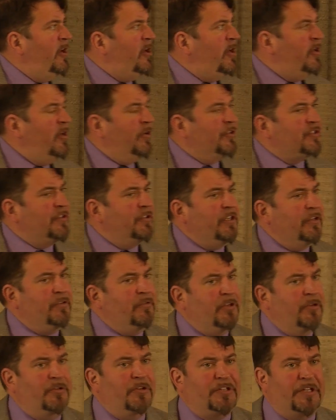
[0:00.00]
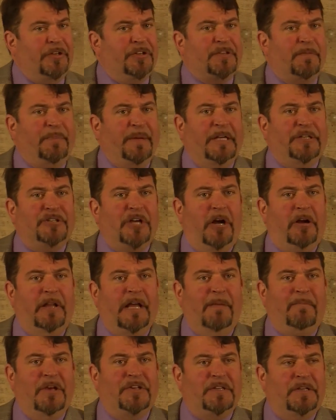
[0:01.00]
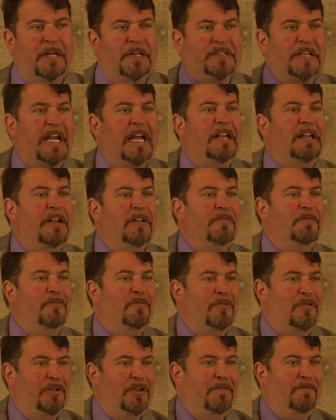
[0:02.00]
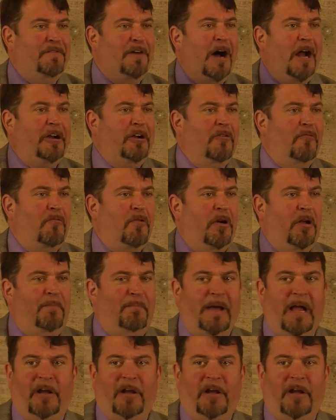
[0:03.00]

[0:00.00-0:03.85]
you know, so you see there's a big chunk of that missing is in the vodka world.